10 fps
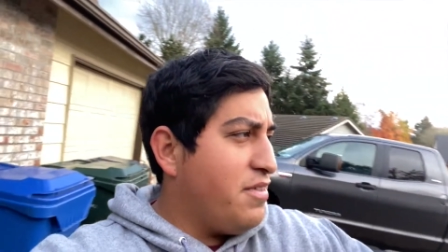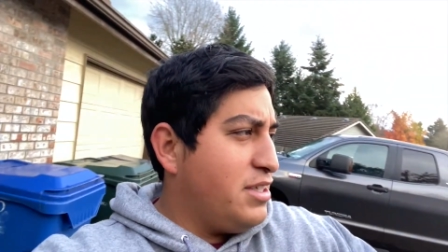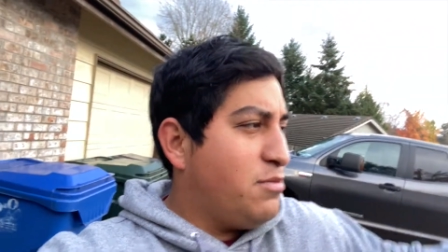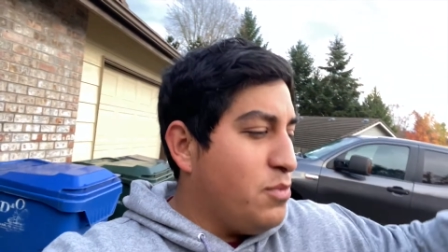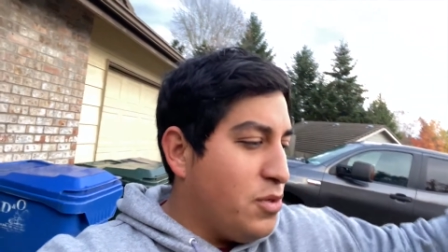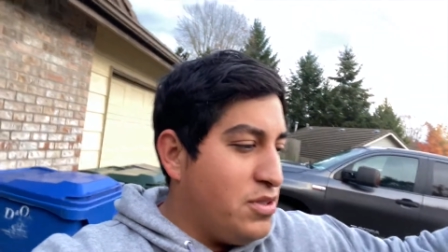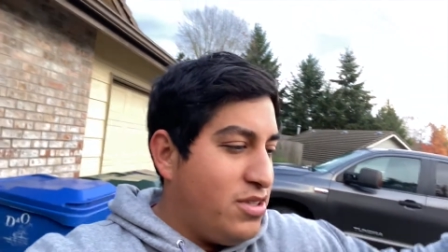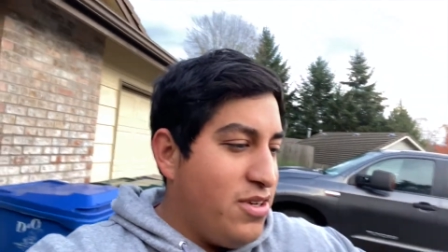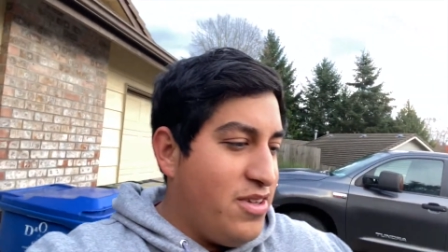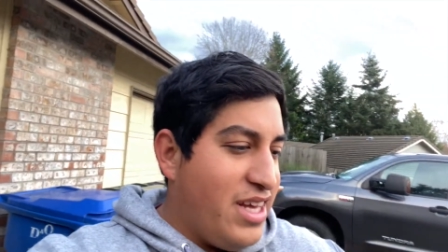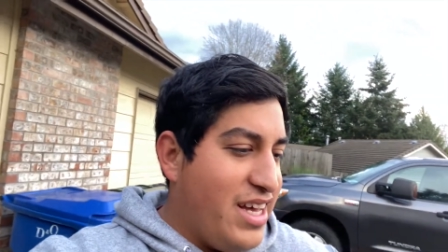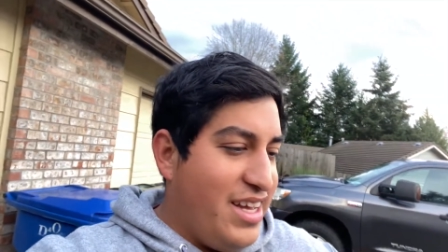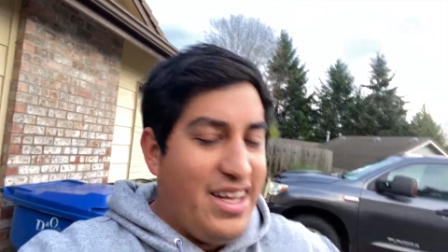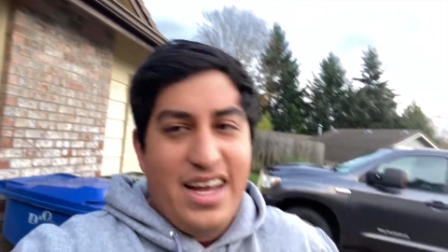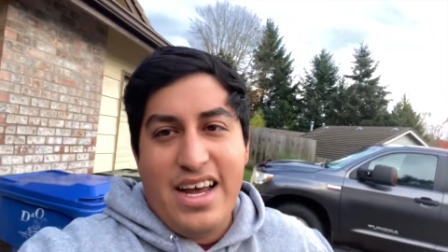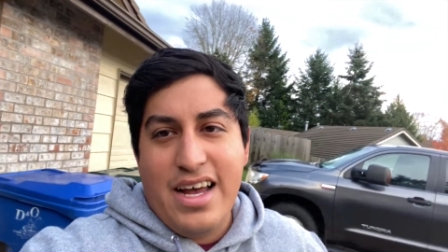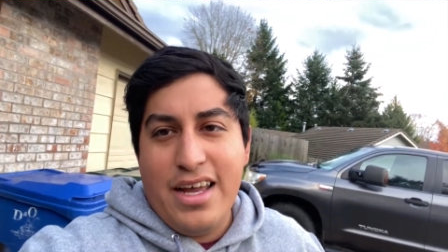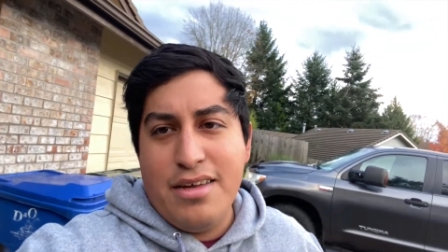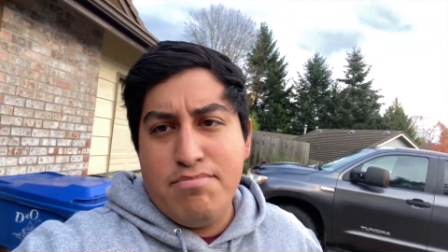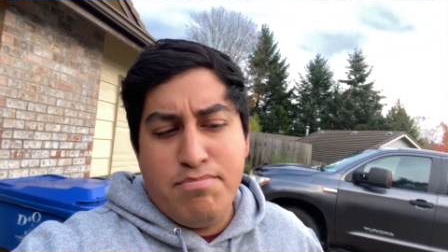That's more so that
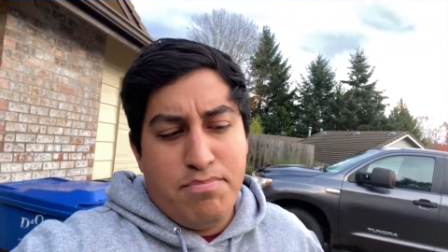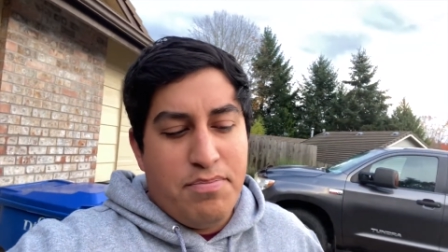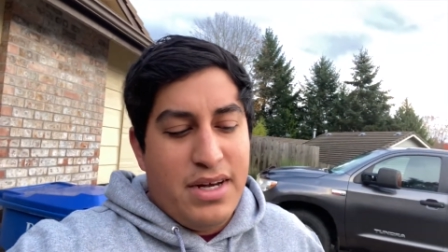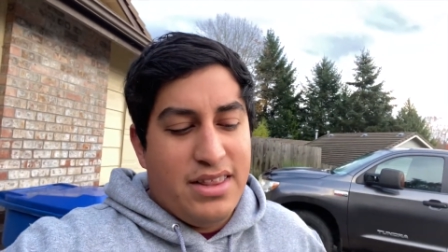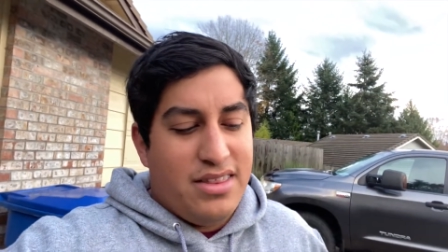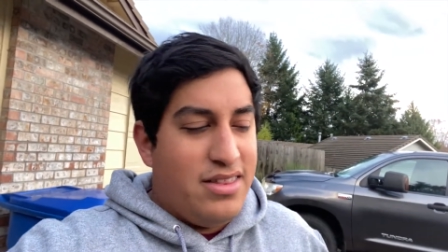I bought